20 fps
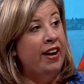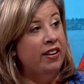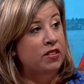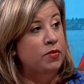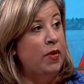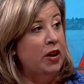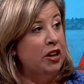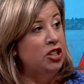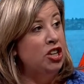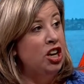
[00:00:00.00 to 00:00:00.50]

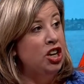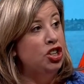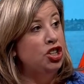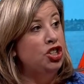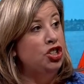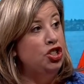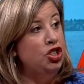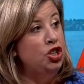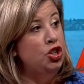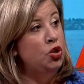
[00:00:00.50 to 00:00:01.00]

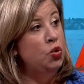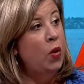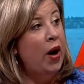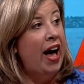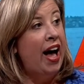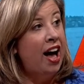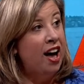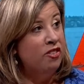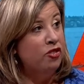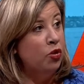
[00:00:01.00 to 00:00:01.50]
expectations you
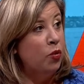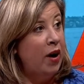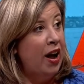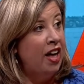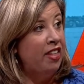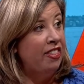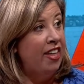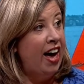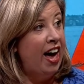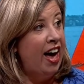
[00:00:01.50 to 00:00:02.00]
have
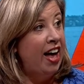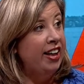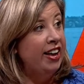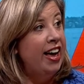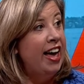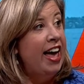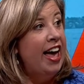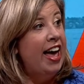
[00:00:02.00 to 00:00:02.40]
around that.